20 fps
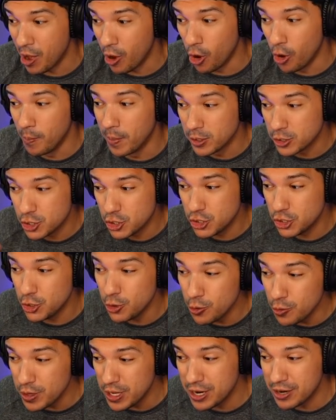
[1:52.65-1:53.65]
almost
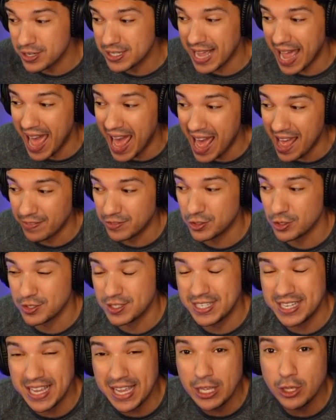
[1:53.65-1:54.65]
two years after
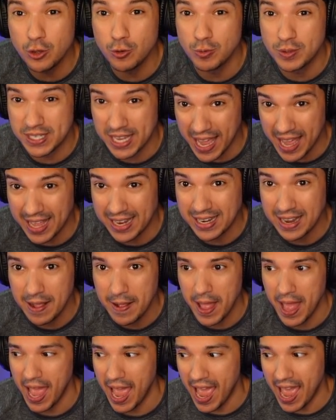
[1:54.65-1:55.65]
TU-10
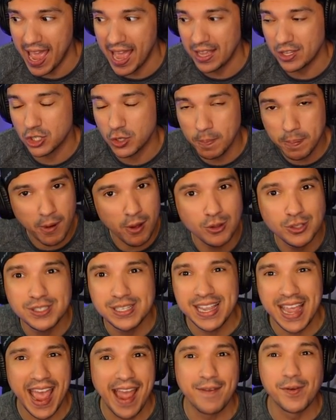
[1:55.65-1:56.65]
and
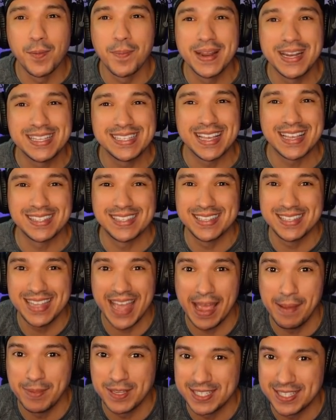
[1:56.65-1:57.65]
supposedly everybody says this
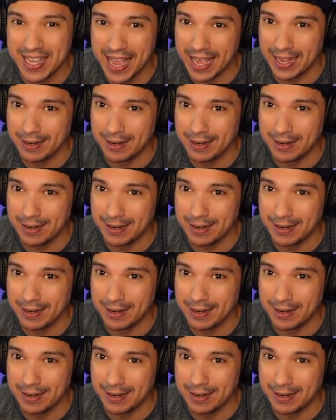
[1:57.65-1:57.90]
game is dead.